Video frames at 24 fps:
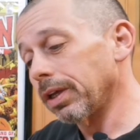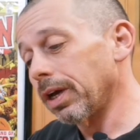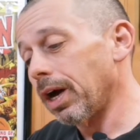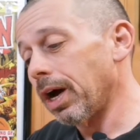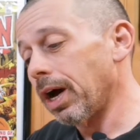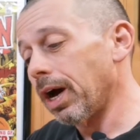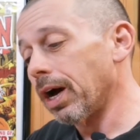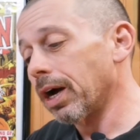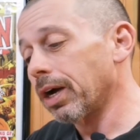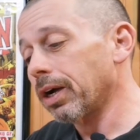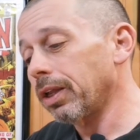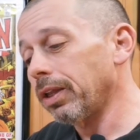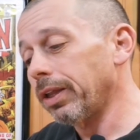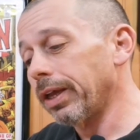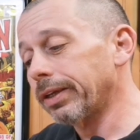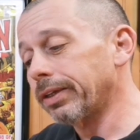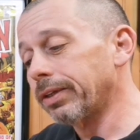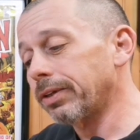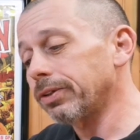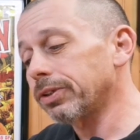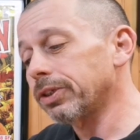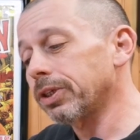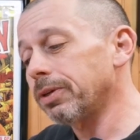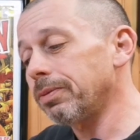
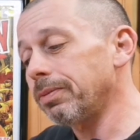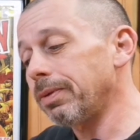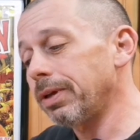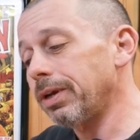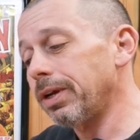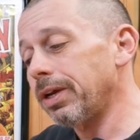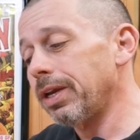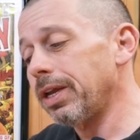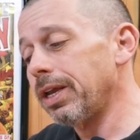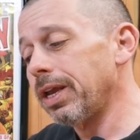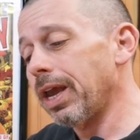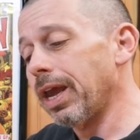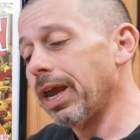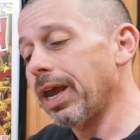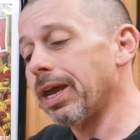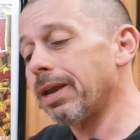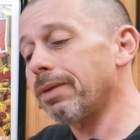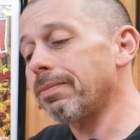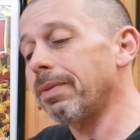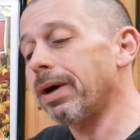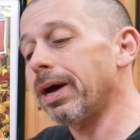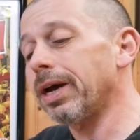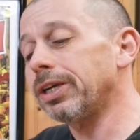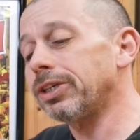collectors community
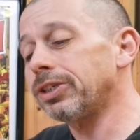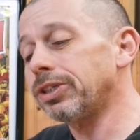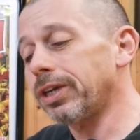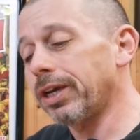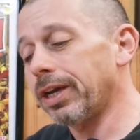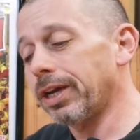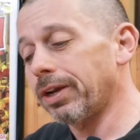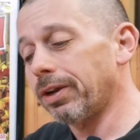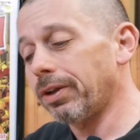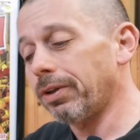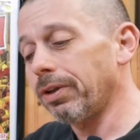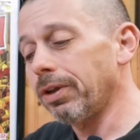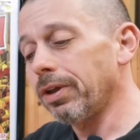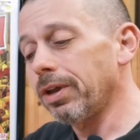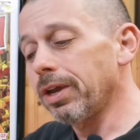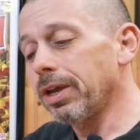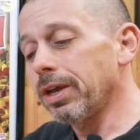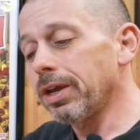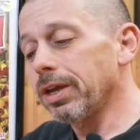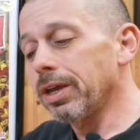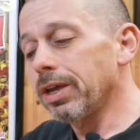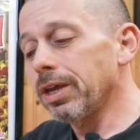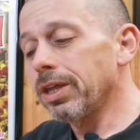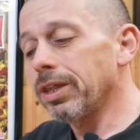and my channel.
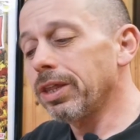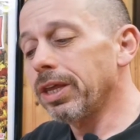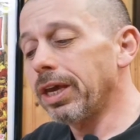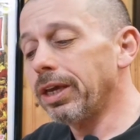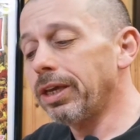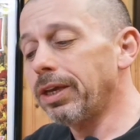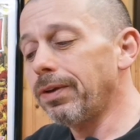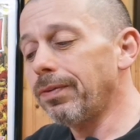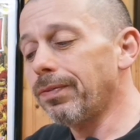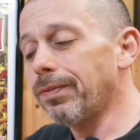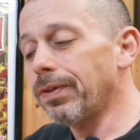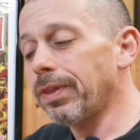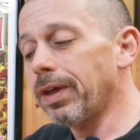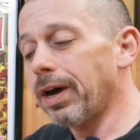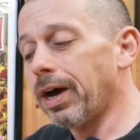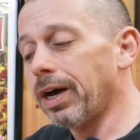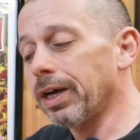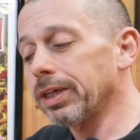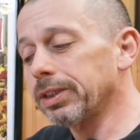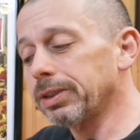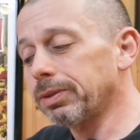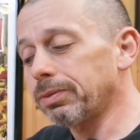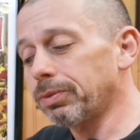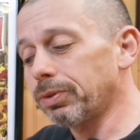Thank you for the
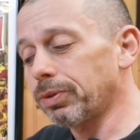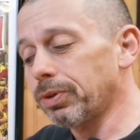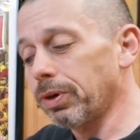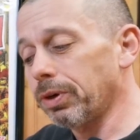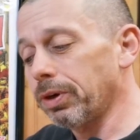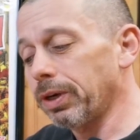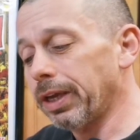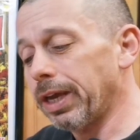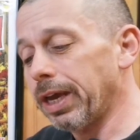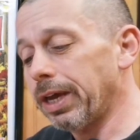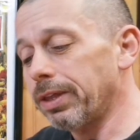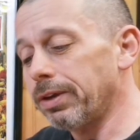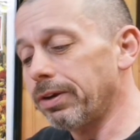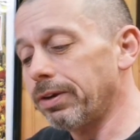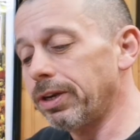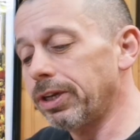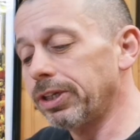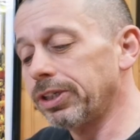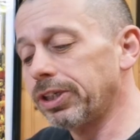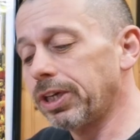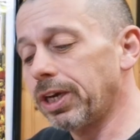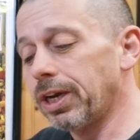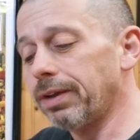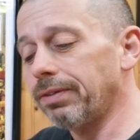awesome Grow Together
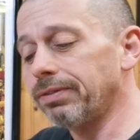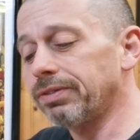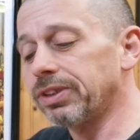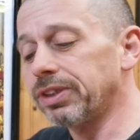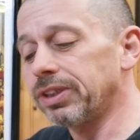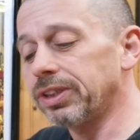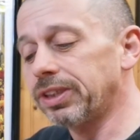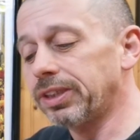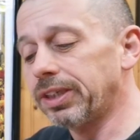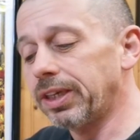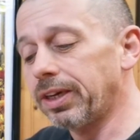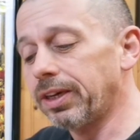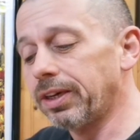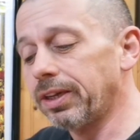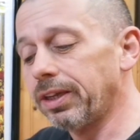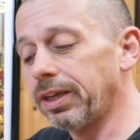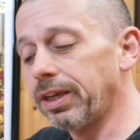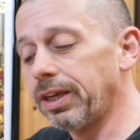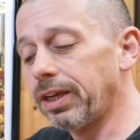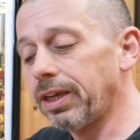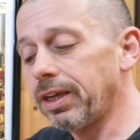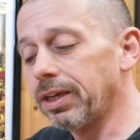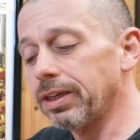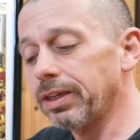initiative.
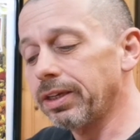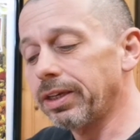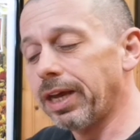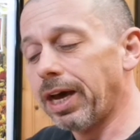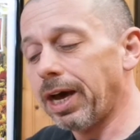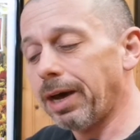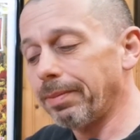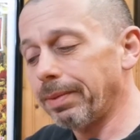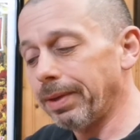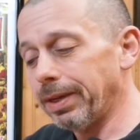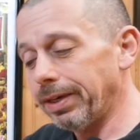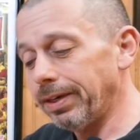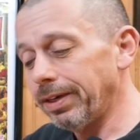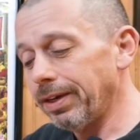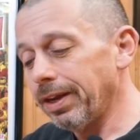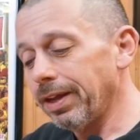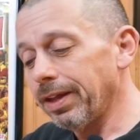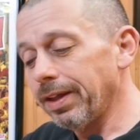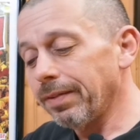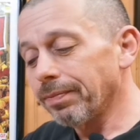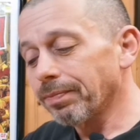Sincerely, Namman."